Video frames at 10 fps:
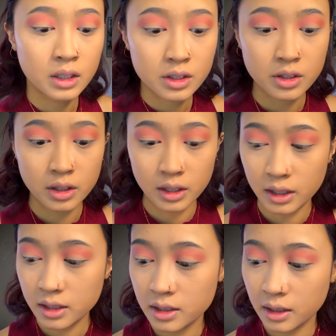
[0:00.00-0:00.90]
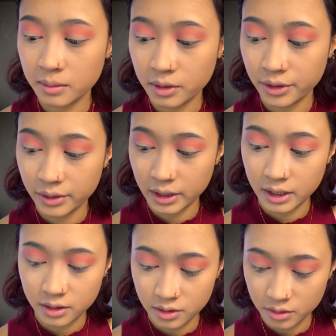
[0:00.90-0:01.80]
So then next I'm
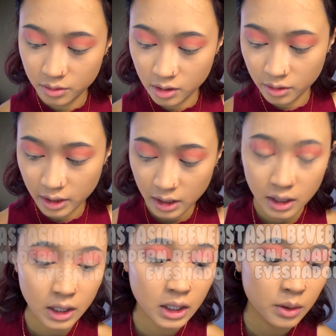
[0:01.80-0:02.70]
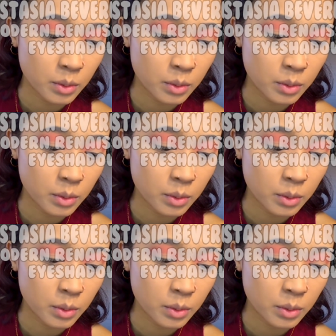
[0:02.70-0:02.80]
going to go in